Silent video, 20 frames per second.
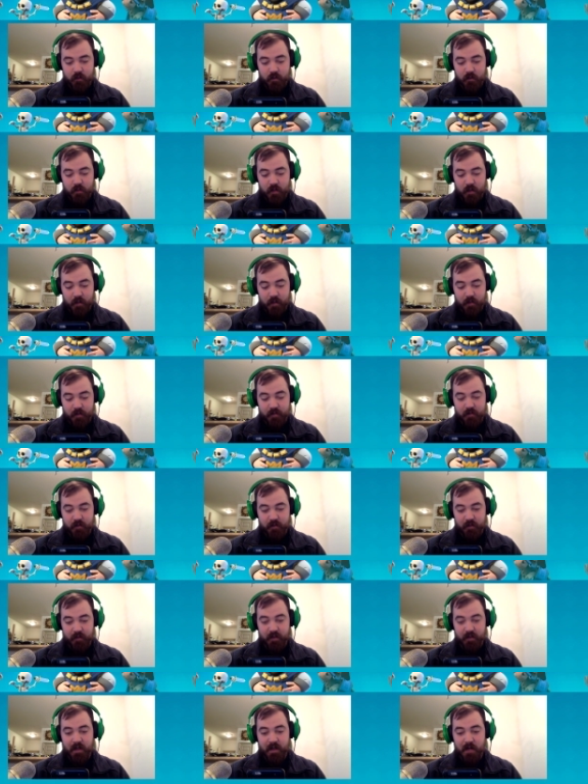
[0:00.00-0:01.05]
I mean, look at
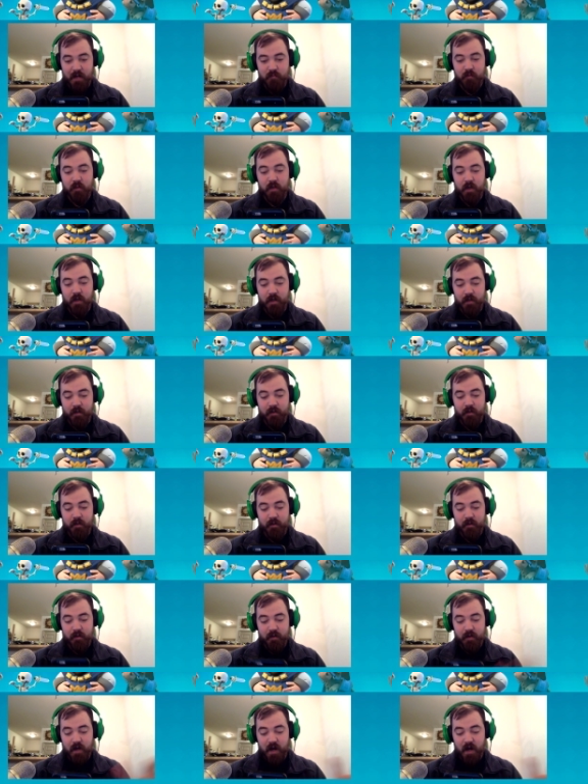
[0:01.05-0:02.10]
that. Goblin Hut,
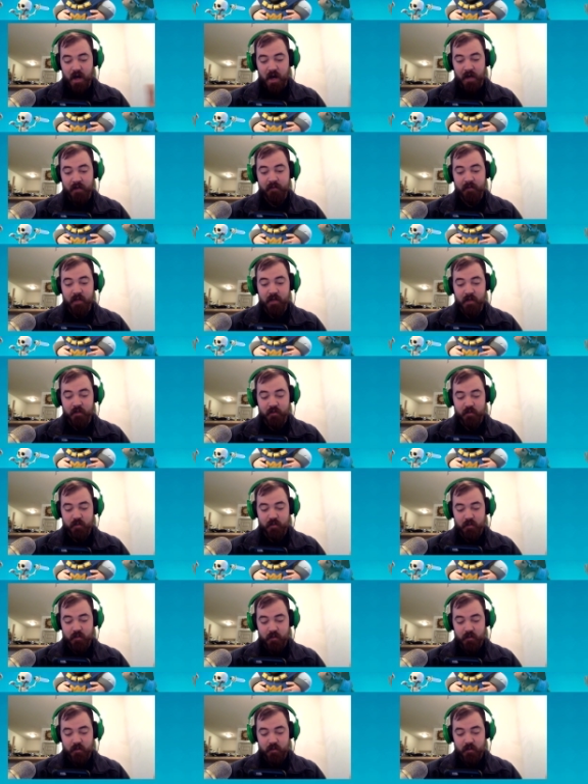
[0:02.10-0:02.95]
untouched.